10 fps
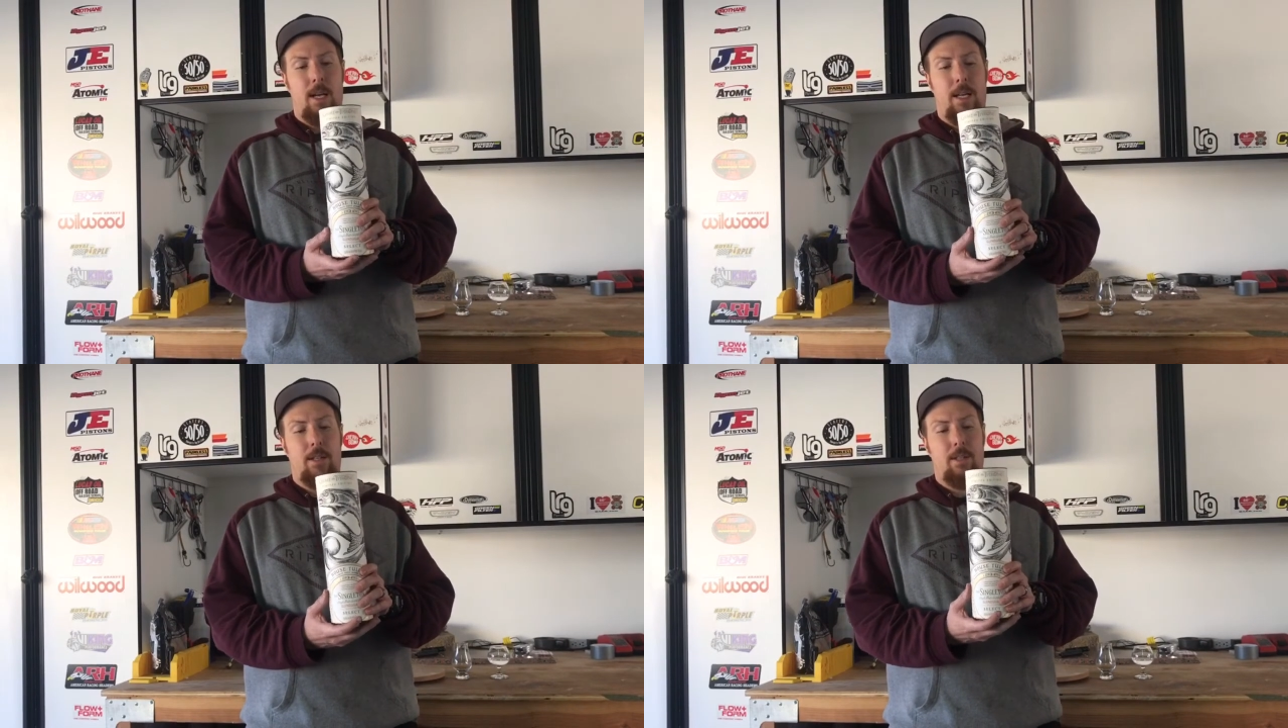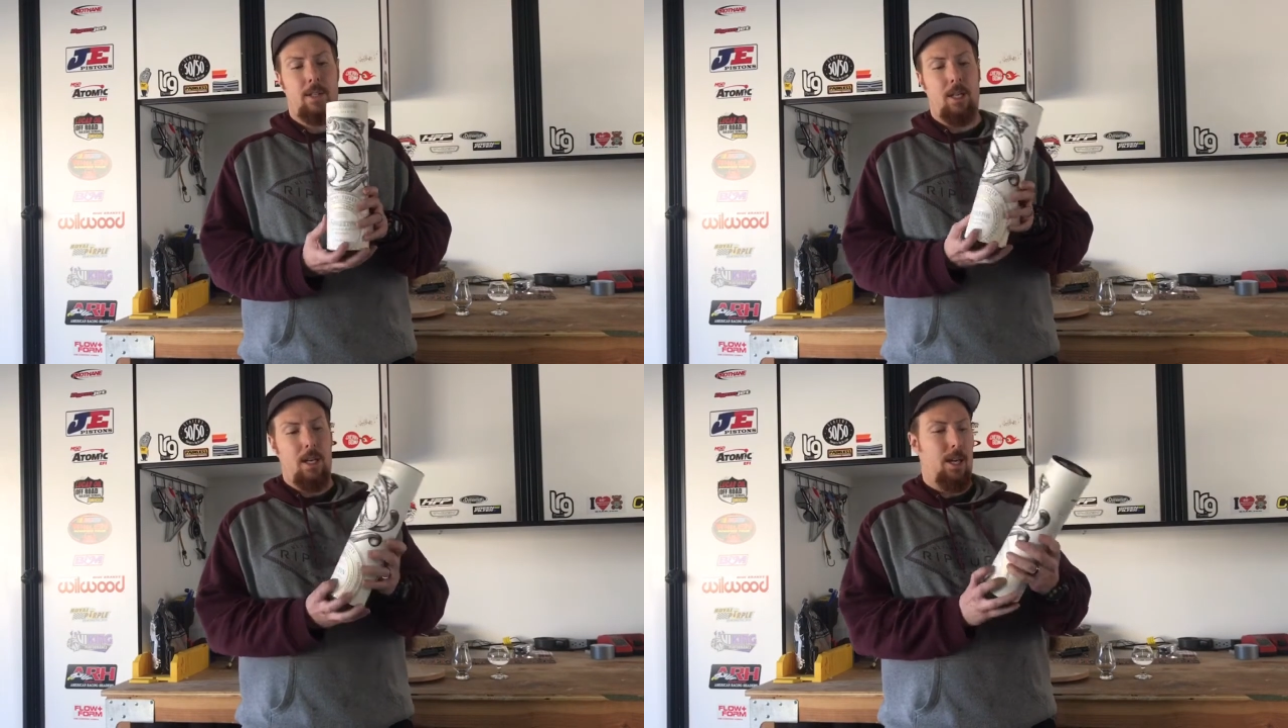
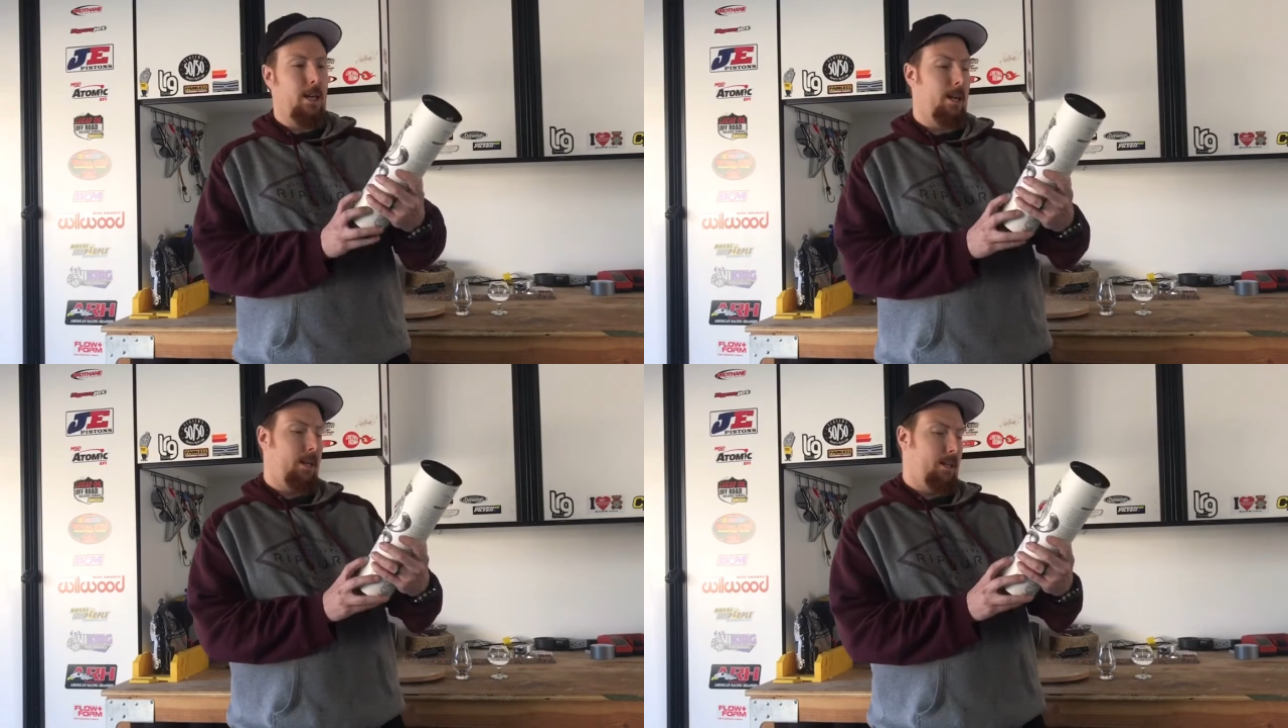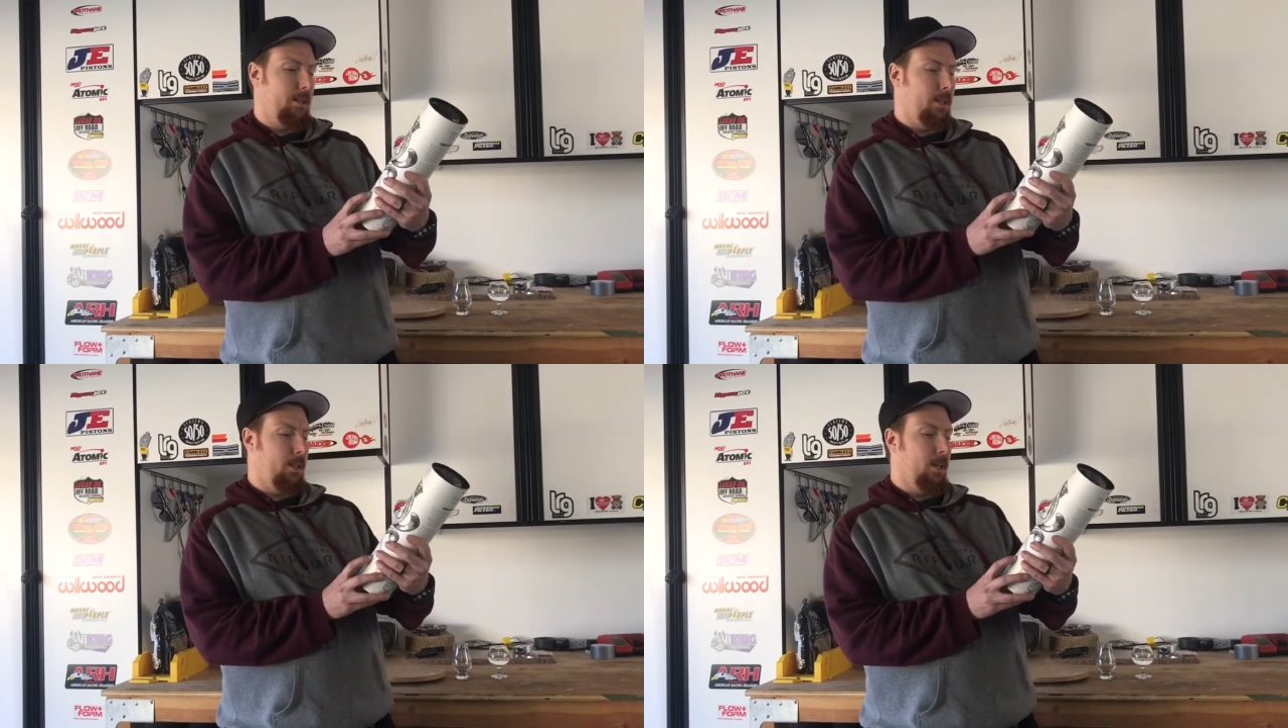is the, uh,
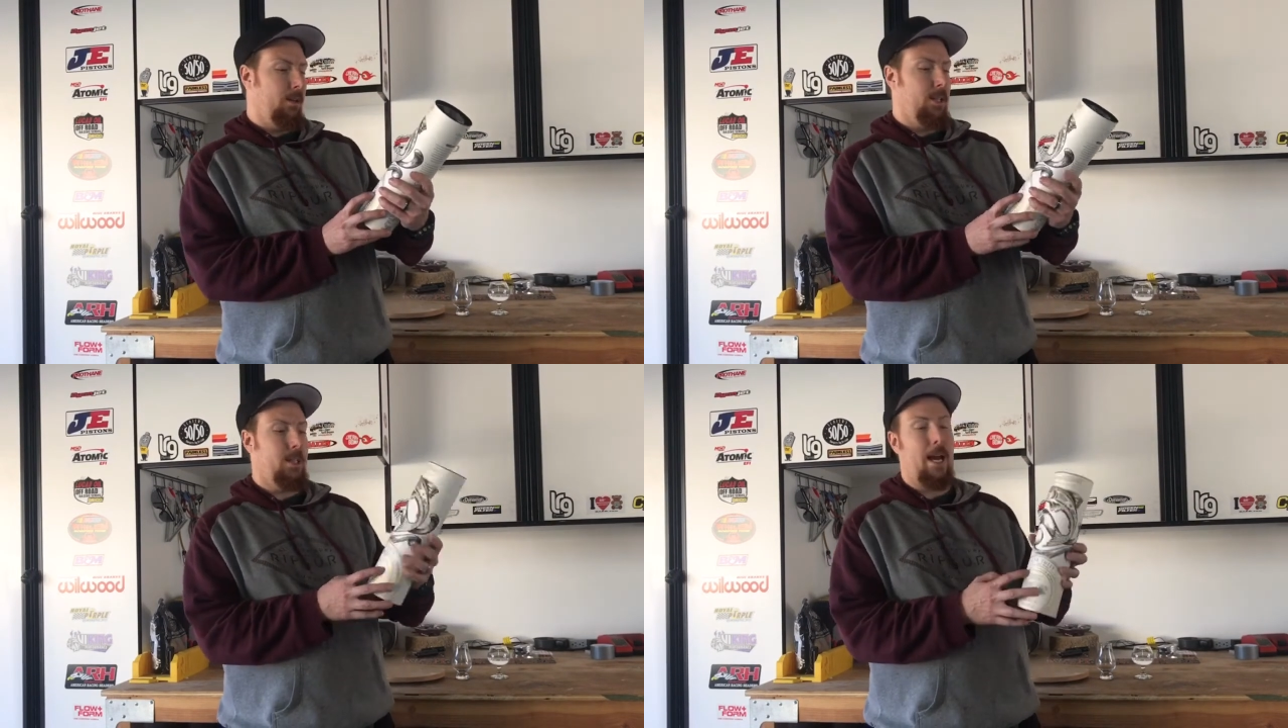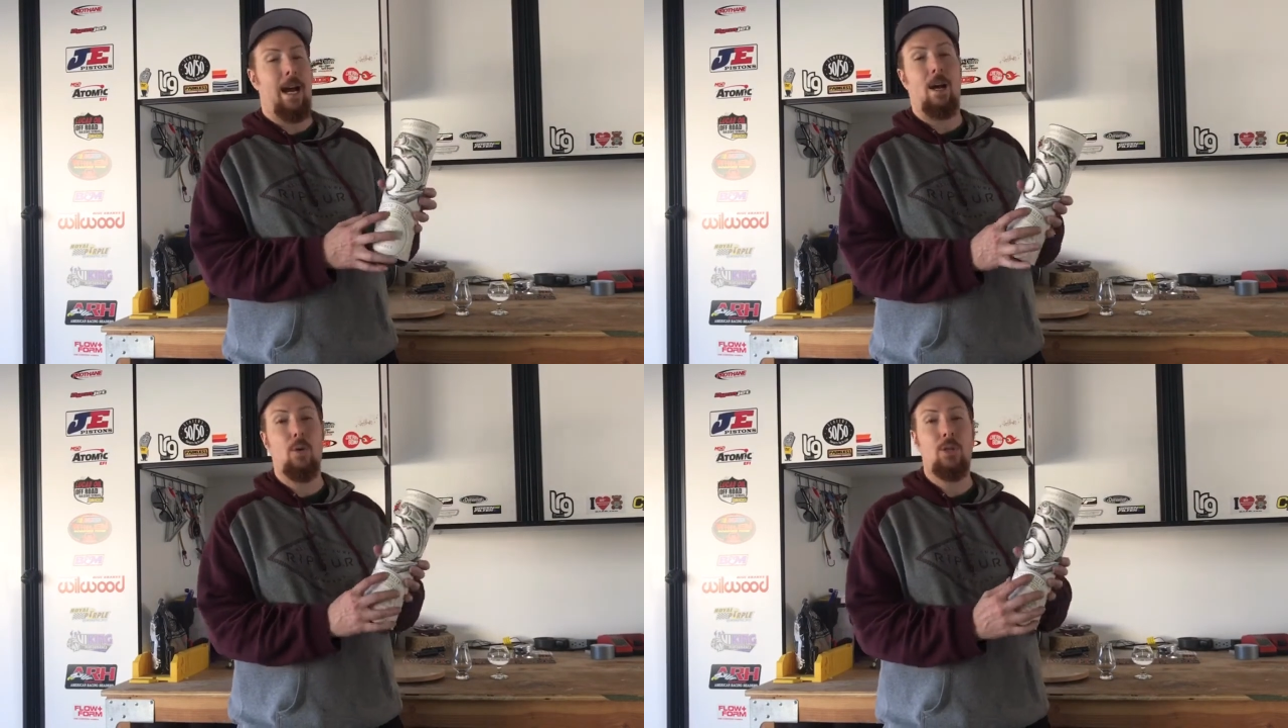it says here, it's the
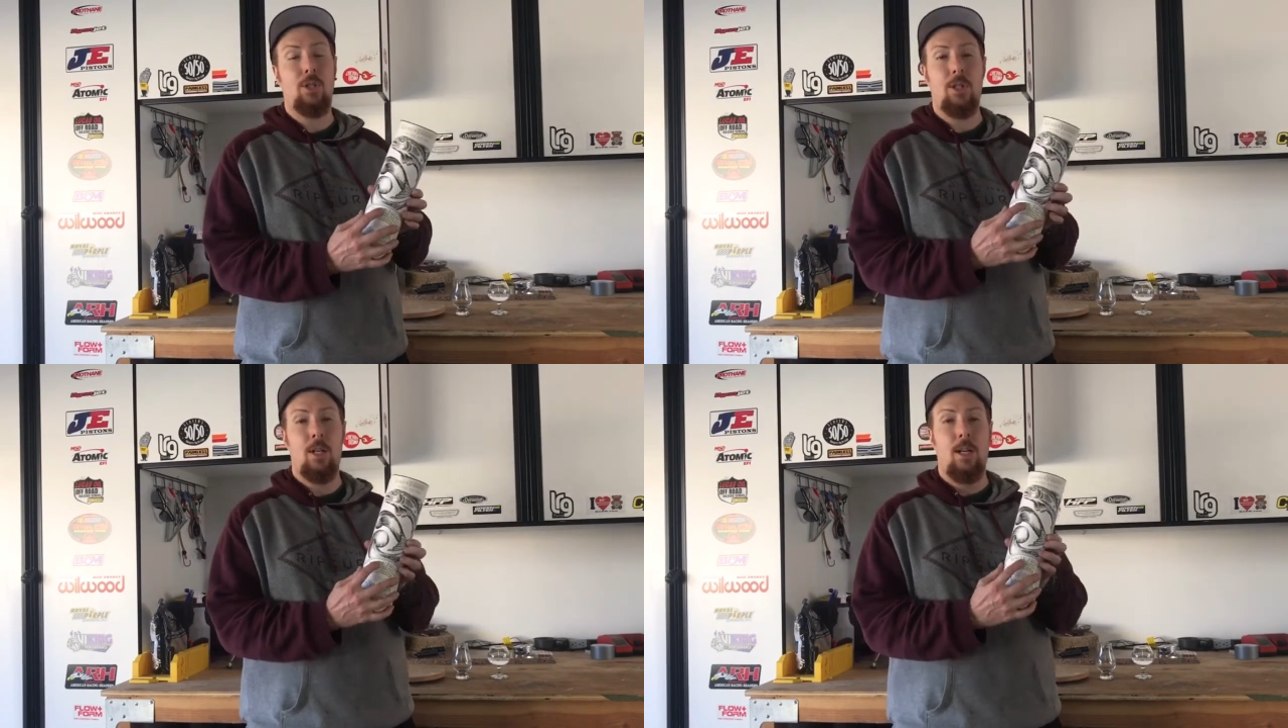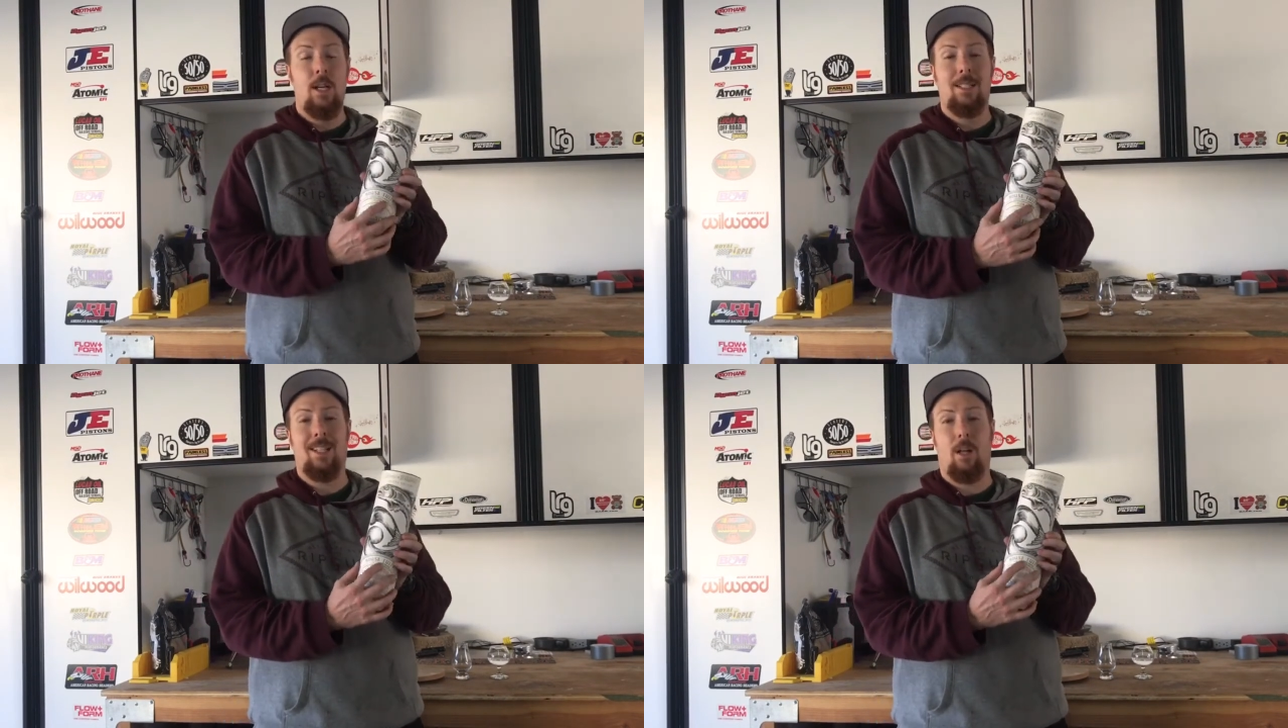House
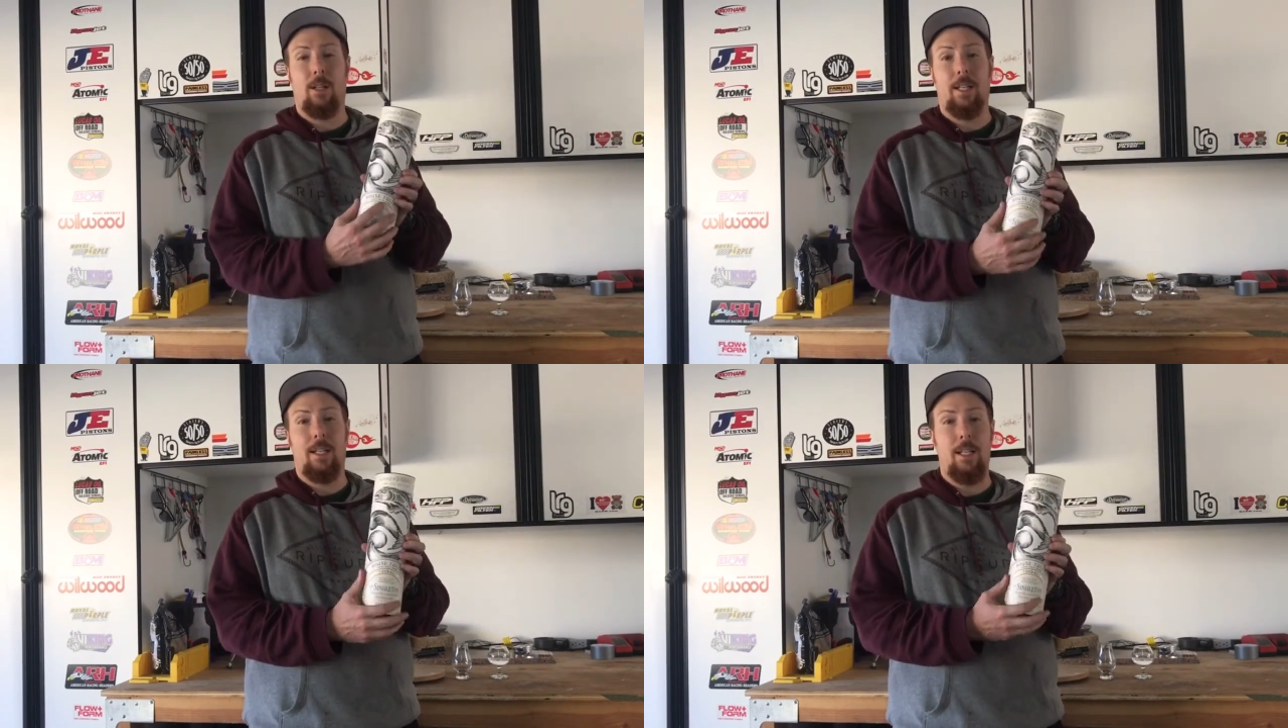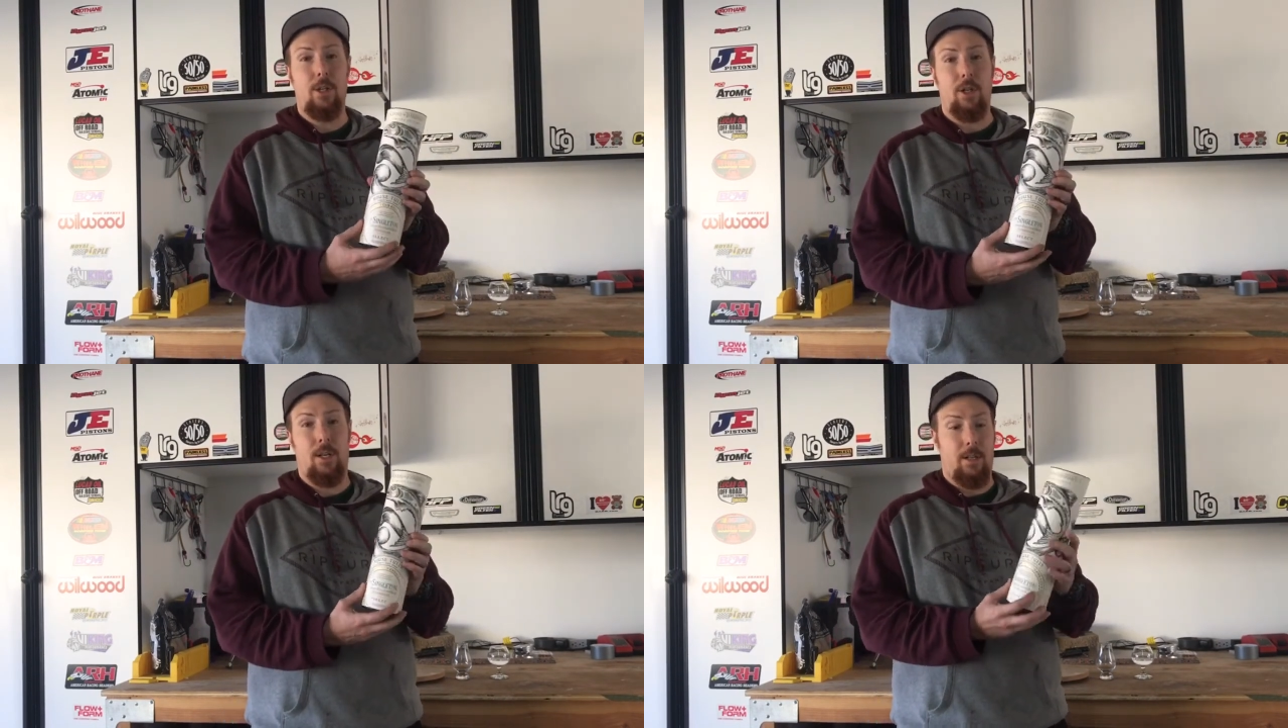Tully
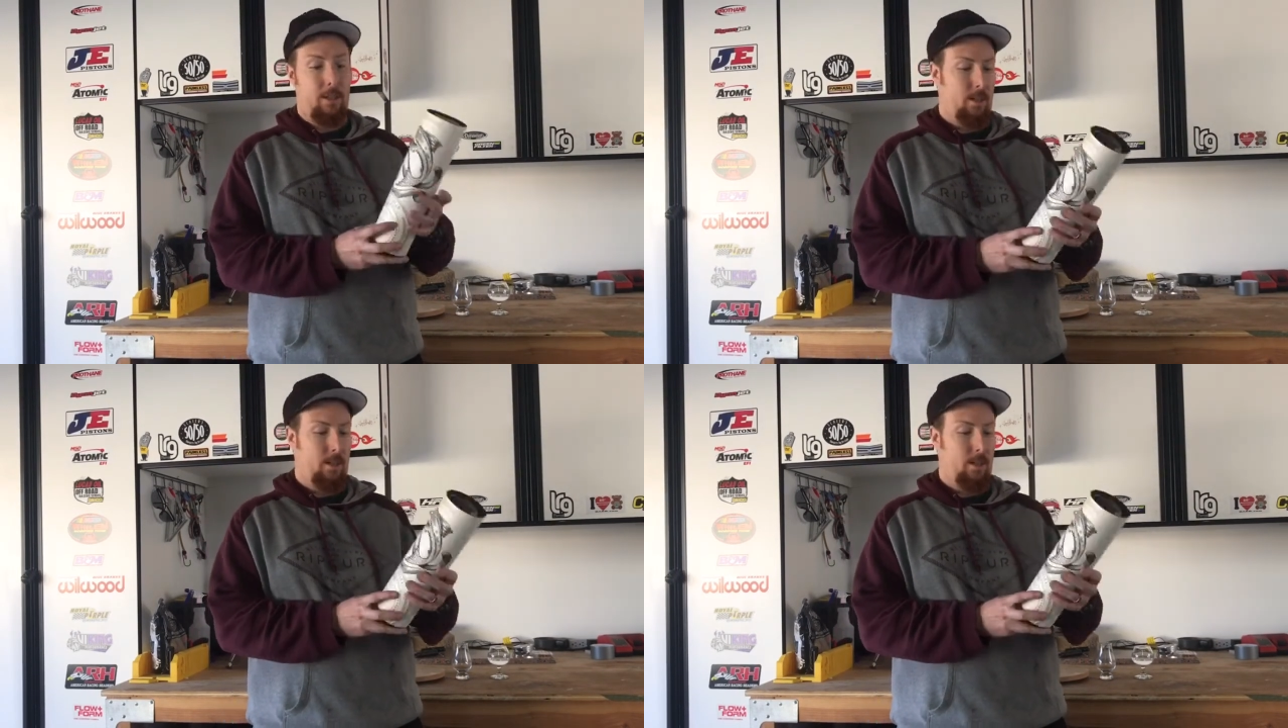edition.